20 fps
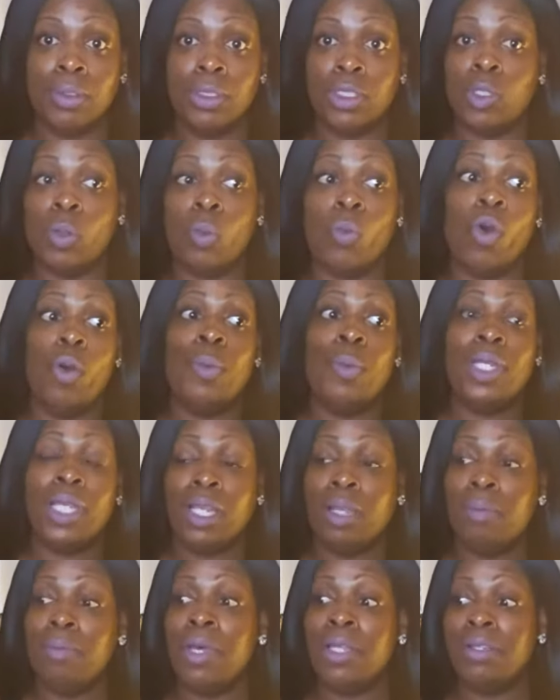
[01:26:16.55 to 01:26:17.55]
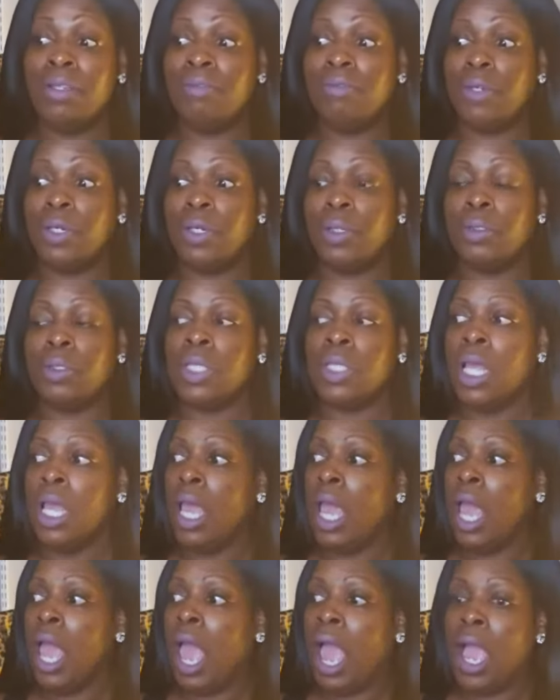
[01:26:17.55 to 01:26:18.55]
She's a woman and a mother first.
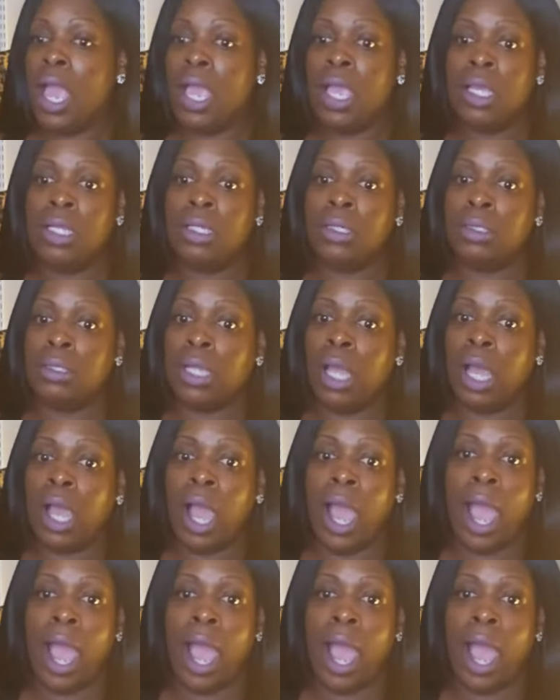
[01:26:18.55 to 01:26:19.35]
And